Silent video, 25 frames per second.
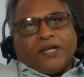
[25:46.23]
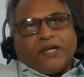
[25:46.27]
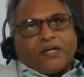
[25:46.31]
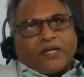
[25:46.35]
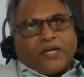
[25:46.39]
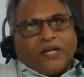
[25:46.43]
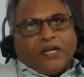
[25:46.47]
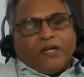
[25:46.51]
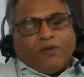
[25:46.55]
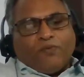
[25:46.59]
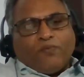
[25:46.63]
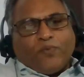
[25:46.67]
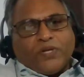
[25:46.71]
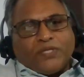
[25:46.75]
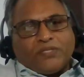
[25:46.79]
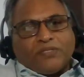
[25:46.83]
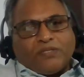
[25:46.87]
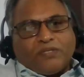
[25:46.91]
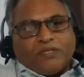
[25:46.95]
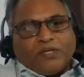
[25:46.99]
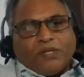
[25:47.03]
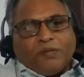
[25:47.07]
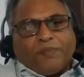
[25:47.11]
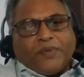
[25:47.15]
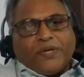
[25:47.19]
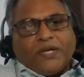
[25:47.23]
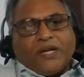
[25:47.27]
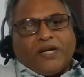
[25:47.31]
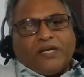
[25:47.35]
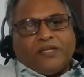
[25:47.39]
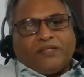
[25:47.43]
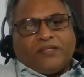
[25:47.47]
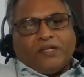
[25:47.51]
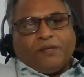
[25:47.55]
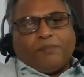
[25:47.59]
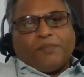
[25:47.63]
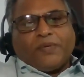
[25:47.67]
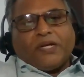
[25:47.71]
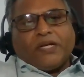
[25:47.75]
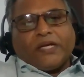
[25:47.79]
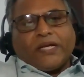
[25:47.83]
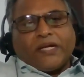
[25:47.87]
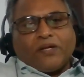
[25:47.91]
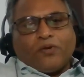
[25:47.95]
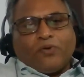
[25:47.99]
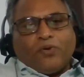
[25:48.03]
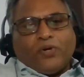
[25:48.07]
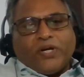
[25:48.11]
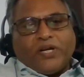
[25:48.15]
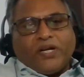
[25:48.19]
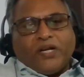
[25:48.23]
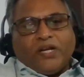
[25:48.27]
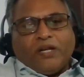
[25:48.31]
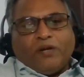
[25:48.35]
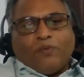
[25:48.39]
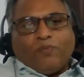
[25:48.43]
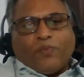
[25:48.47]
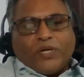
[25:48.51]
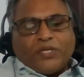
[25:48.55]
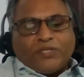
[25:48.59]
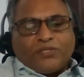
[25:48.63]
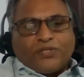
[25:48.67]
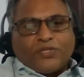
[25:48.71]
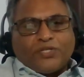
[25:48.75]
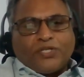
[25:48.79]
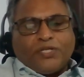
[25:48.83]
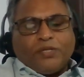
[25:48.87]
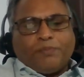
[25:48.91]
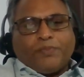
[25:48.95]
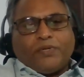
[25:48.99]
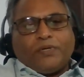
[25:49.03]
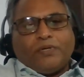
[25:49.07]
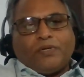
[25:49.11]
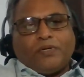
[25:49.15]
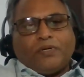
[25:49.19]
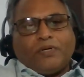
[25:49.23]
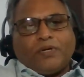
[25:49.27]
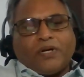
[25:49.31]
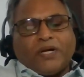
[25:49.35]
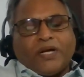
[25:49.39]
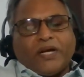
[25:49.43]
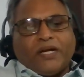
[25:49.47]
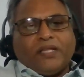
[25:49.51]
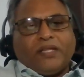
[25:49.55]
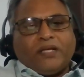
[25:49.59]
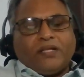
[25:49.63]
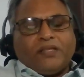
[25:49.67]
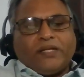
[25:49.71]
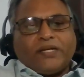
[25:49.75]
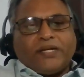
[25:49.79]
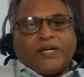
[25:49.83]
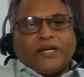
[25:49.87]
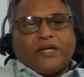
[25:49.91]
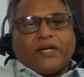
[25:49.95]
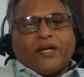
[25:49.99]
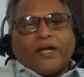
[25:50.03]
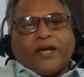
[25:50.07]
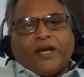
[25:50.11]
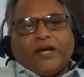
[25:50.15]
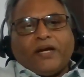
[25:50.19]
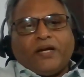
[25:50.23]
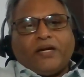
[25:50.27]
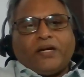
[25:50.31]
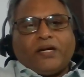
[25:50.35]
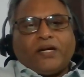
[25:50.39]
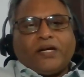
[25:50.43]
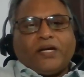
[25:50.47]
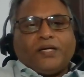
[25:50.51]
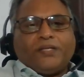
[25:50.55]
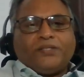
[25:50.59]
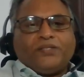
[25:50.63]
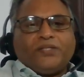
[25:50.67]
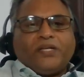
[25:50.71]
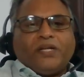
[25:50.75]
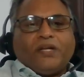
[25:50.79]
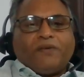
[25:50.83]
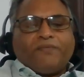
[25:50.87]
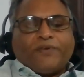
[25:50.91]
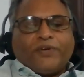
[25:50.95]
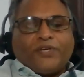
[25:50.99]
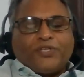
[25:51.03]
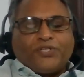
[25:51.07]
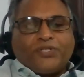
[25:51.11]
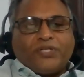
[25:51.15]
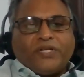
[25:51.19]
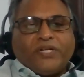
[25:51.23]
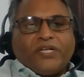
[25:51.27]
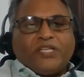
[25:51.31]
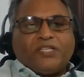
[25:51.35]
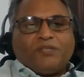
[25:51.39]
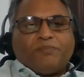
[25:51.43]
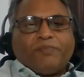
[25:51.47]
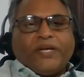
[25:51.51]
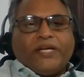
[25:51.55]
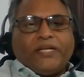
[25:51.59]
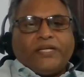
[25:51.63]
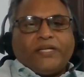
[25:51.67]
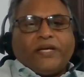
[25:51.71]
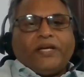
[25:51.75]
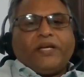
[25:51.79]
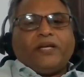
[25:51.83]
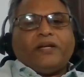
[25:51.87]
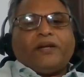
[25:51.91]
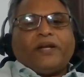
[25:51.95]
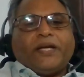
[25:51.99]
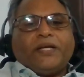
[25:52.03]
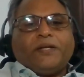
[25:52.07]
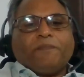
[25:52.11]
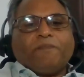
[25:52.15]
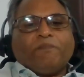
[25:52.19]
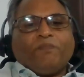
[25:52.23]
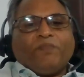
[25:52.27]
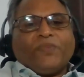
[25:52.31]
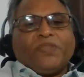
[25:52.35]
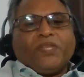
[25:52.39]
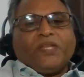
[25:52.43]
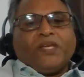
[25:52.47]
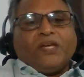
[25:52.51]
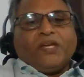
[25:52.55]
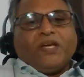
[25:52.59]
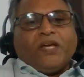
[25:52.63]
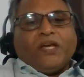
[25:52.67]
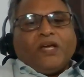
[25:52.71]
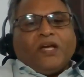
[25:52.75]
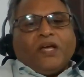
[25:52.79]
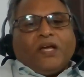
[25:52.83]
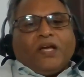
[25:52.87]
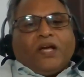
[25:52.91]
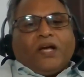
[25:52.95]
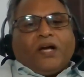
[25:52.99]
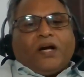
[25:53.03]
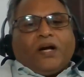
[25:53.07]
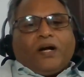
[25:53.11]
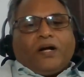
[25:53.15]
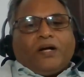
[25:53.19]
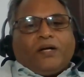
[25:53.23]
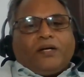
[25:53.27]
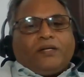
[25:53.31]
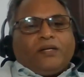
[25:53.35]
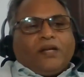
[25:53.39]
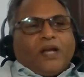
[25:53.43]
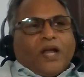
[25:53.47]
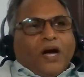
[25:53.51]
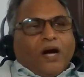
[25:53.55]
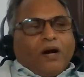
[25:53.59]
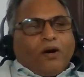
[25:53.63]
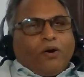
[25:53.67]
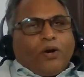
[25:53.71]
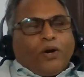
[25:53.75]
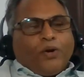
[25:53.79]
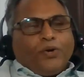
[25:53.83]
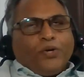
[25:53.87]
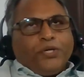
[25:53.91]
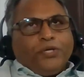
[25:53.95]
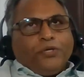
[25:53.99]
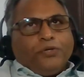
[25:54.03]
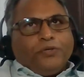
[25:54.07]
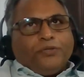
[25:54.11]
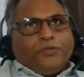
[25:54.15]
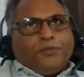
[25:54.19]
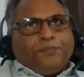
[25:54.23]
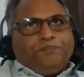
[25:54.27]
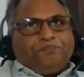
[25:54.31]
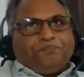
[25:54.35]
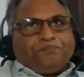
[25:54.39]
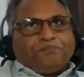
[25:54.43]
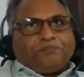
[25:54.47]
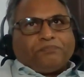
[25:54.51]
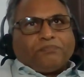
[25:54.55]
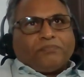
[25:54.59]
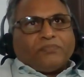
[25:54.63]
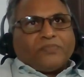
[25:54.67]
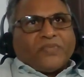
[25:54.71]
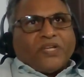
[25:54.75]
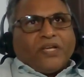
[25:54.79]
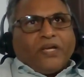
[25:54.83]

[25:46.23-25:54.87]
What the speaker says: carrier can invoice 3PL and 3PL can go ahead and invoice a shipper, and then that entire chain of custody is maintained, right? Now, how do you